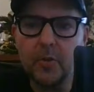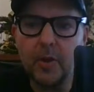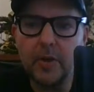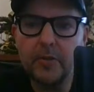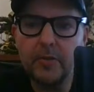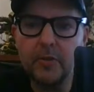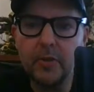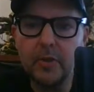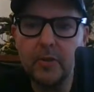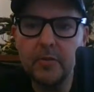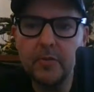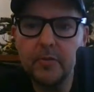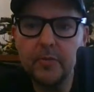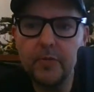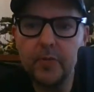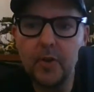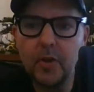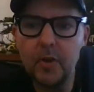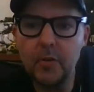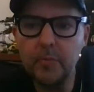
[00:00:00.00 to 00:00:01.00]
question
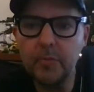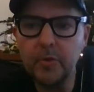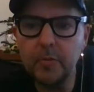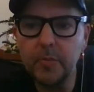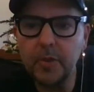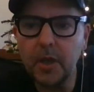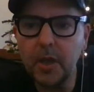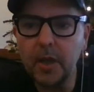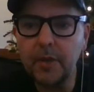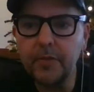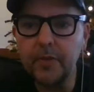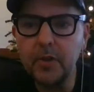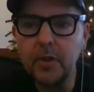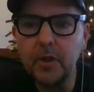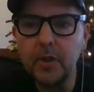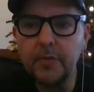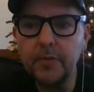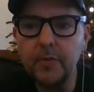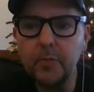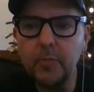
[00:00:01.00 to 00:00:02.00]
from somebody I haven't
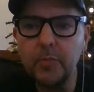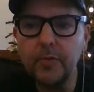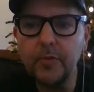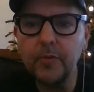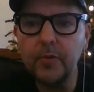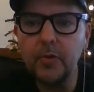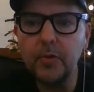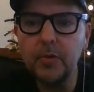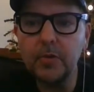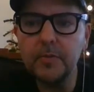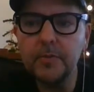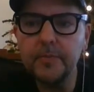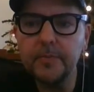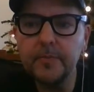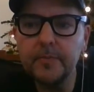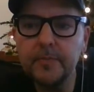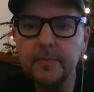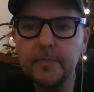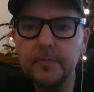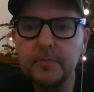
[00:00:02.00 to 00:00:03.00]
heard from before.
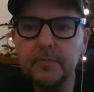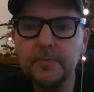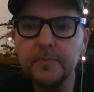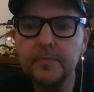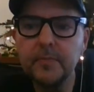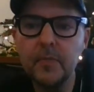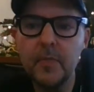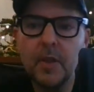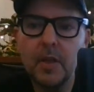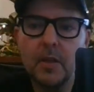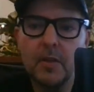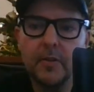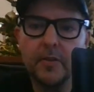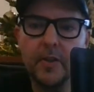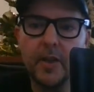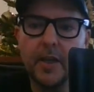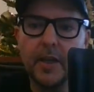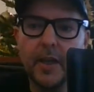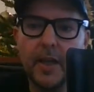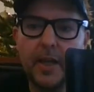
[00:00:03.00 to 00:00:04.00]

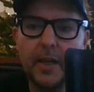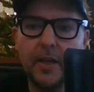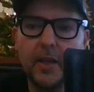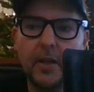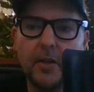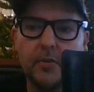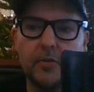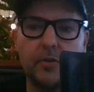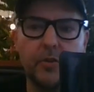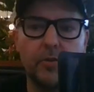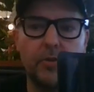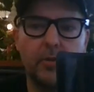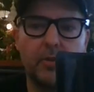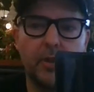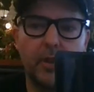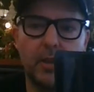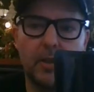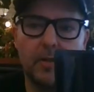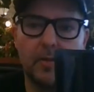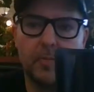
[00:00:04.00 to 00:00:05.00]
Saying, hello, do you
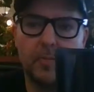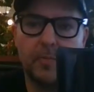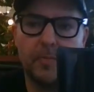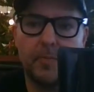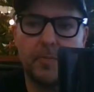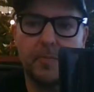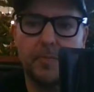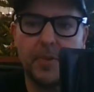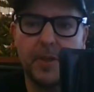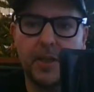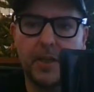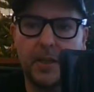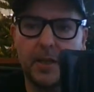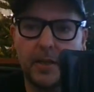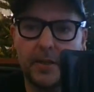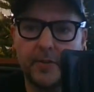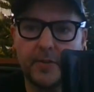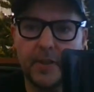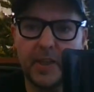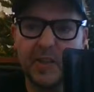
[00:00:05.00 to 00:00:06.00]
think
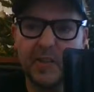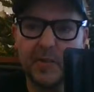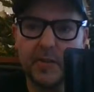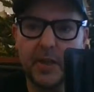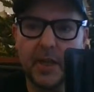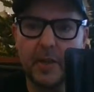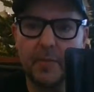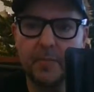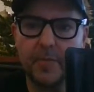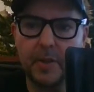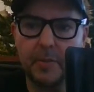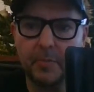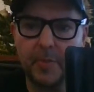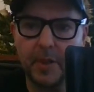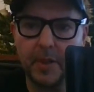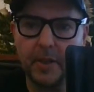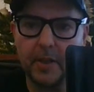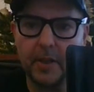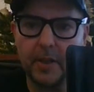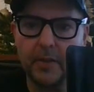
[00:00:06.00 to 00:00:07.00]
PLSX can be
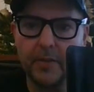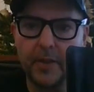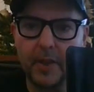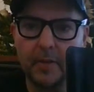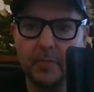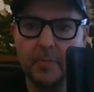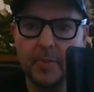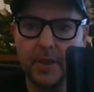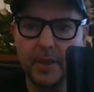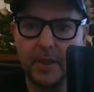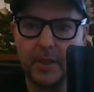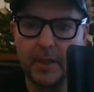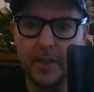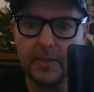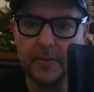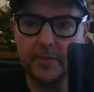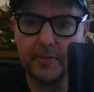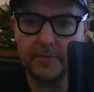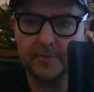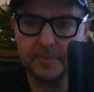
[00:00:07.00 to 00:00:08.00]
bigger than
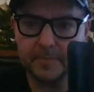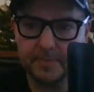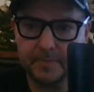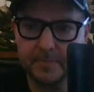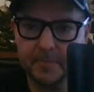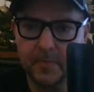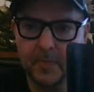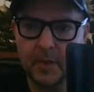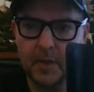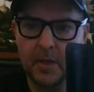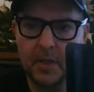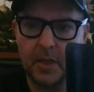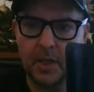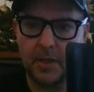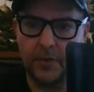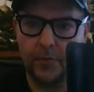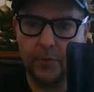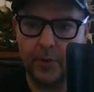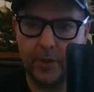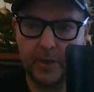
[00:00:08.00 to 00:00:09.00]
PLS?
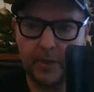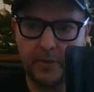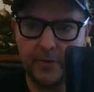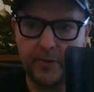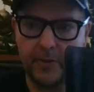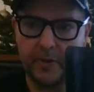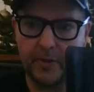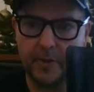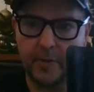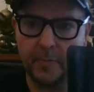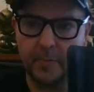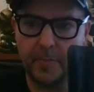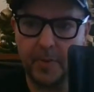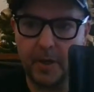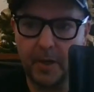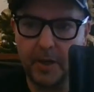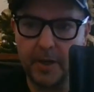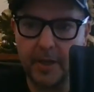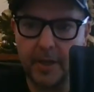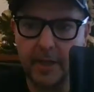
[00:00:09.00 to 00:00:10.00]
If we consider the
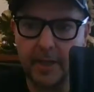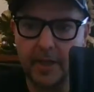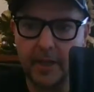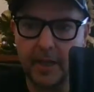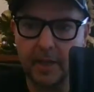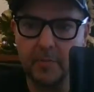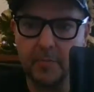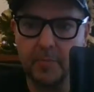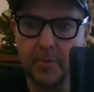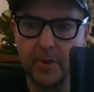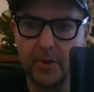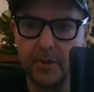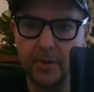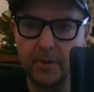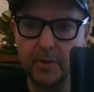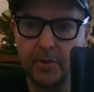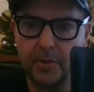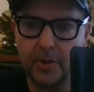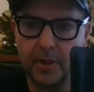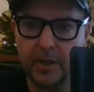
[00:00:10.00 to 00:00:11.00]
buying and burn
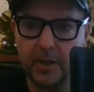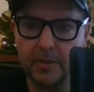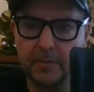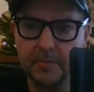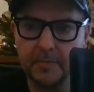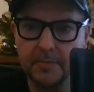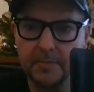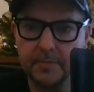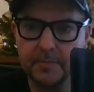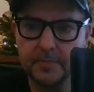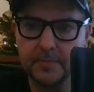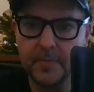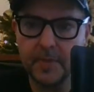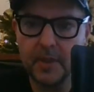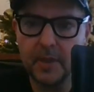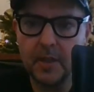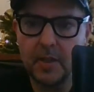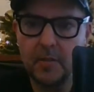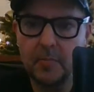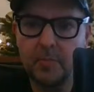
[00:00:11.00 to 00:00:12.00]
thing
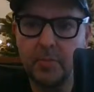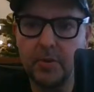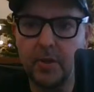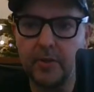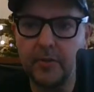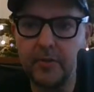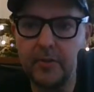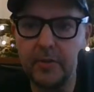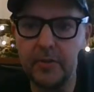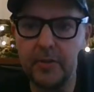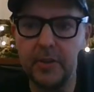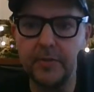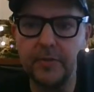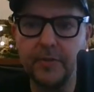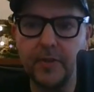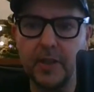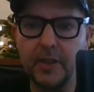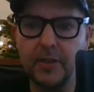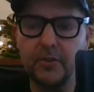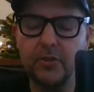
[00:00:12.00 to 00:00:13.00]
plus
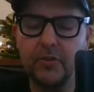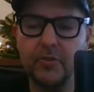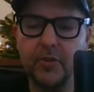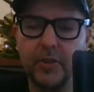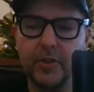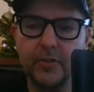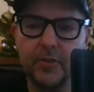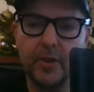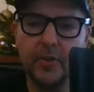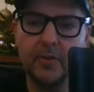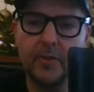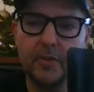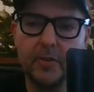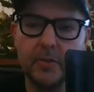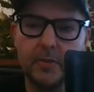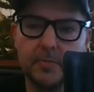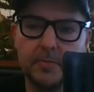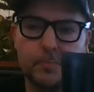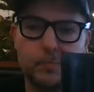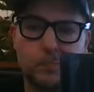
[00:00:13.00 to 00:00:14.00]
deflationary
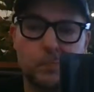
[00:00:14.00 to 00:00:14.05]
token.